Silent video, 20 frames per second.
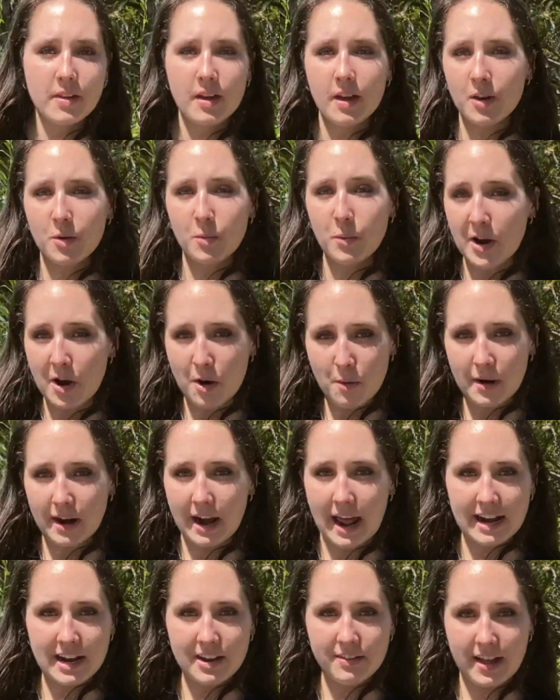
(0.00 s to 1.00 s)
We don't want
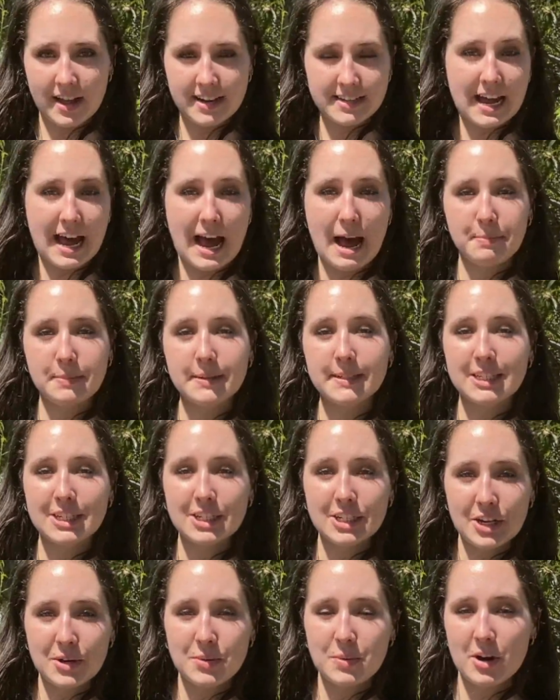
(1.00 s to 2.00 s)
any of that to happen to
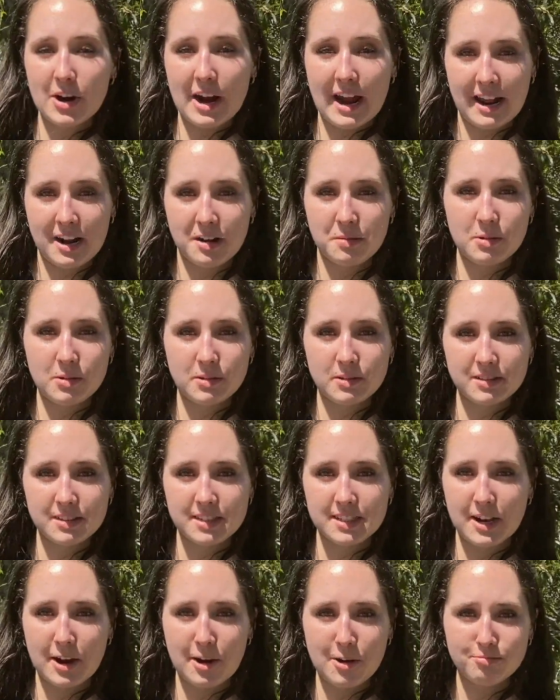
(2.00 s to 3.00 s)
you or animals,
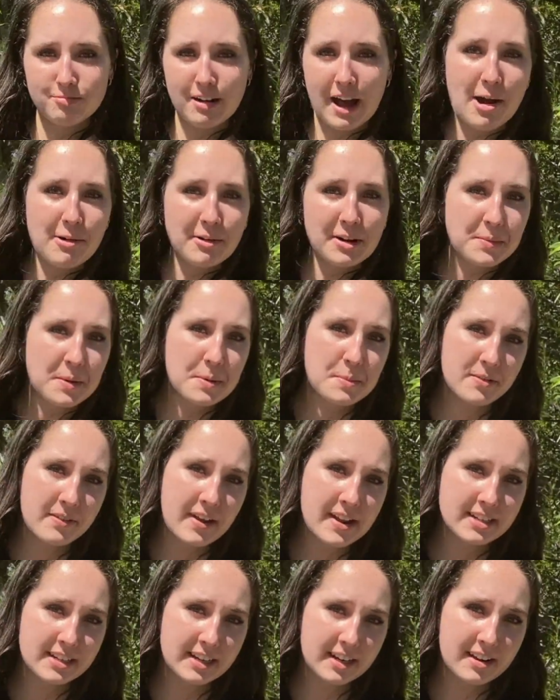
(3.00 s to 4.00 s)
so how can we
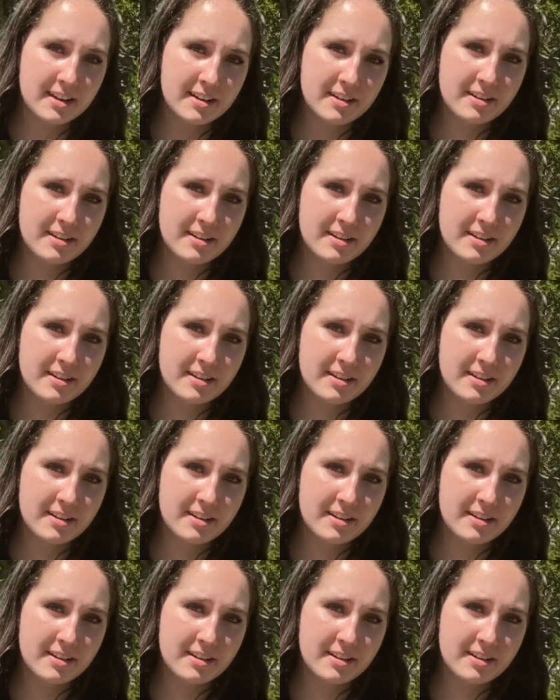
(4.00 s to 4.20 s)
prevent it?